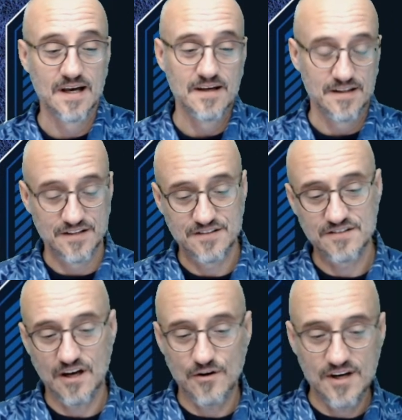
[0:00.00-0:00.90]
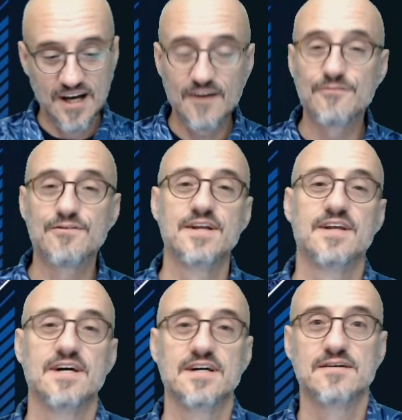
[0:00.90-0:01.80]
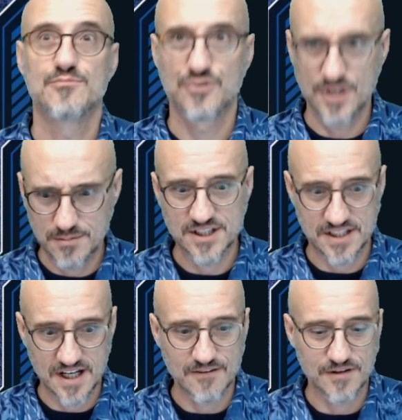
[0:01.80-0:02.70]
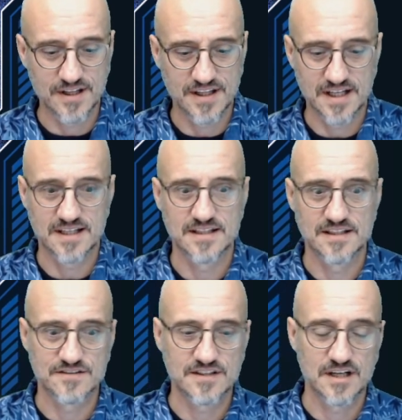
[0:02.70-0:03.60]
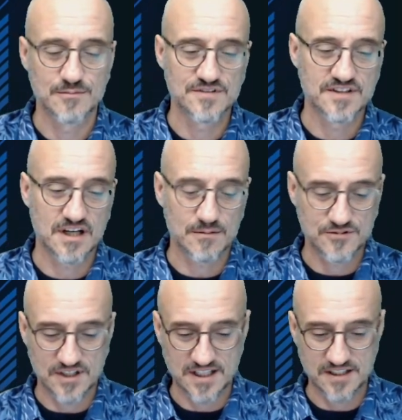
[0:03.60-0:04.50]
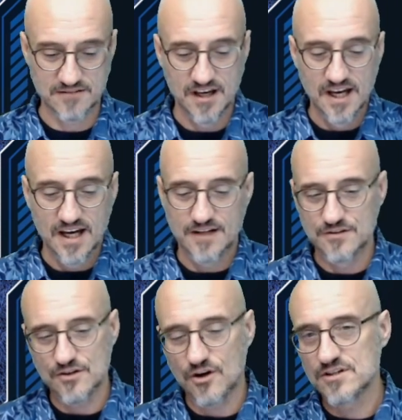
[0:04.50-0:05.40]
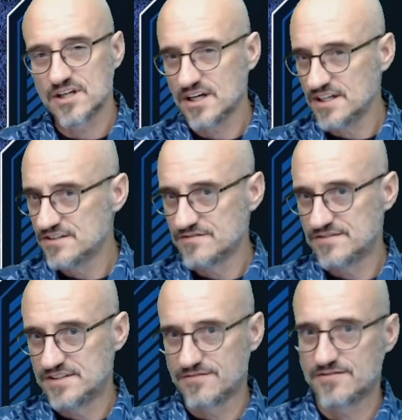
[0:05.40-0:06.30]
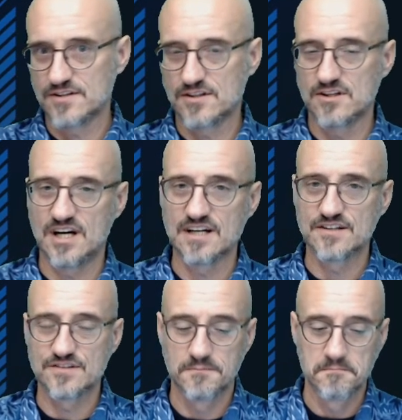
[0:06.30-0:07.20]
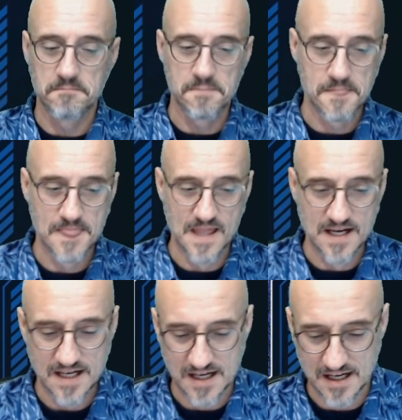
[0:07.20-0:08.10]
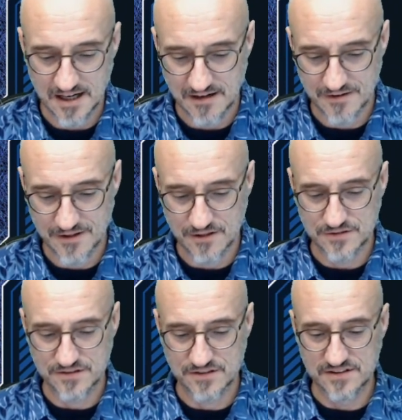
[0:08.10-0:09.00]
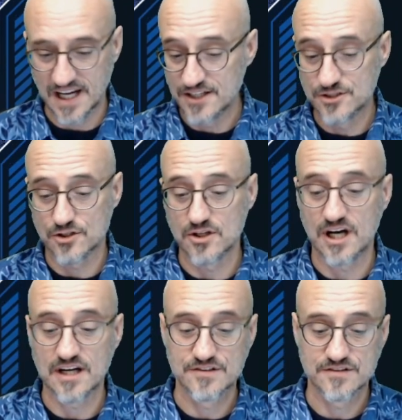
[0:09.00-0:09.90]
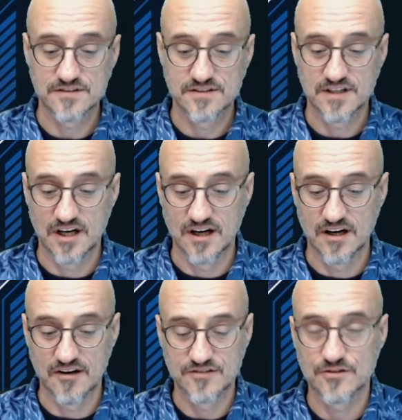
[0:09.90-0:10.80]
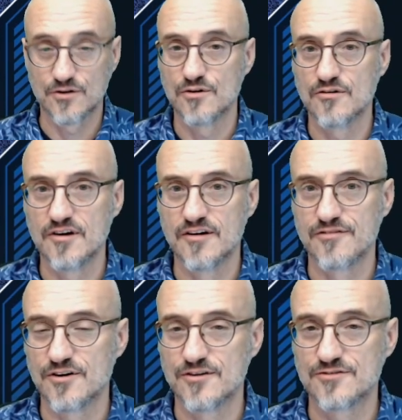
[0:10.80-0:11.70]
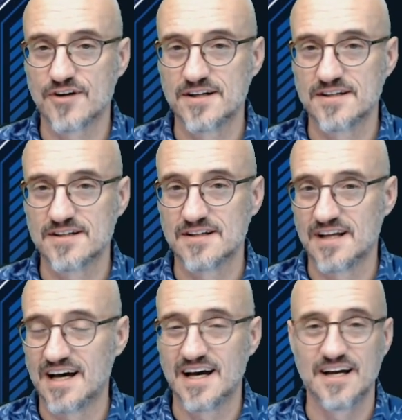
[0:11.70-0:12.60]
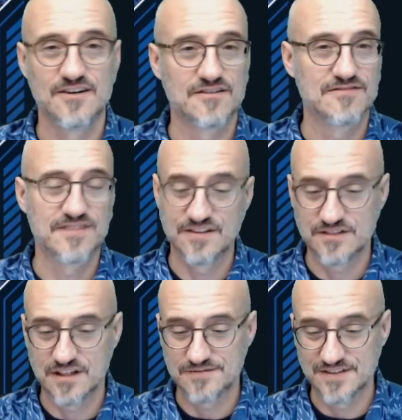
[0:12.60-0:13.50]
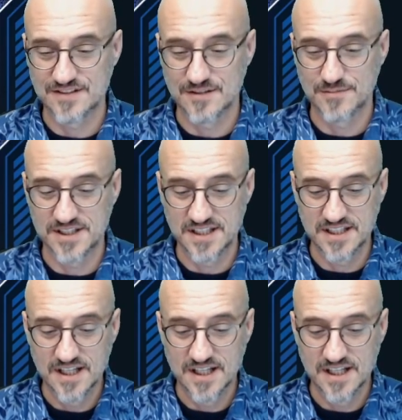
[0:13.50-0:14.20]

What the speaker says: This is how everything, pretty much everything in this game is kept track of. And there's all kinds of different clocks. There's danger clocks. So if you're trying to lie your face off to somebody,